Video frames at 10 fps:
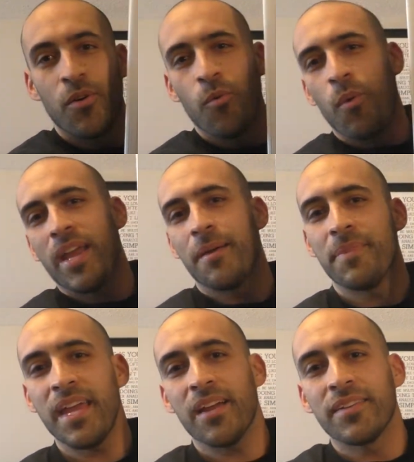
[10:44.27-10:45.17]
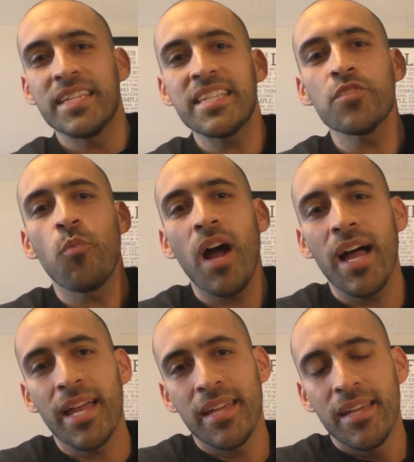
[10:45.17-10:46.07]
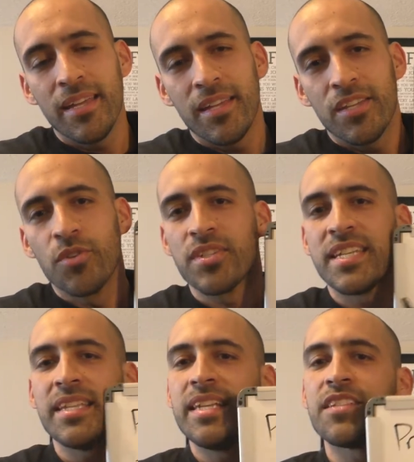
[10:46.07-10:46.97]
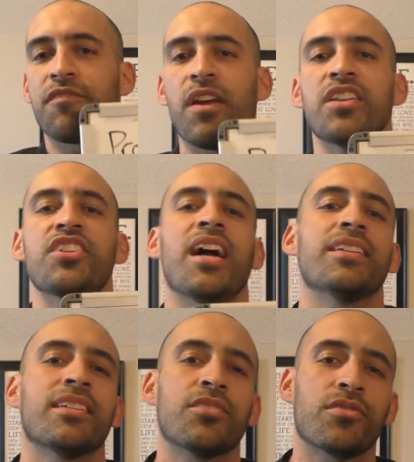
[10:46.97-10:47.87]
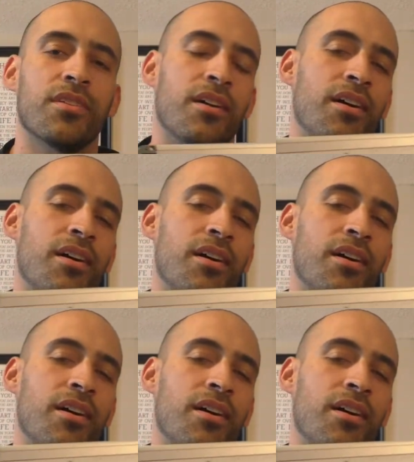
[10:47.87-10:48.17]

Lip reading: way up there. This is why you'll see these franchises,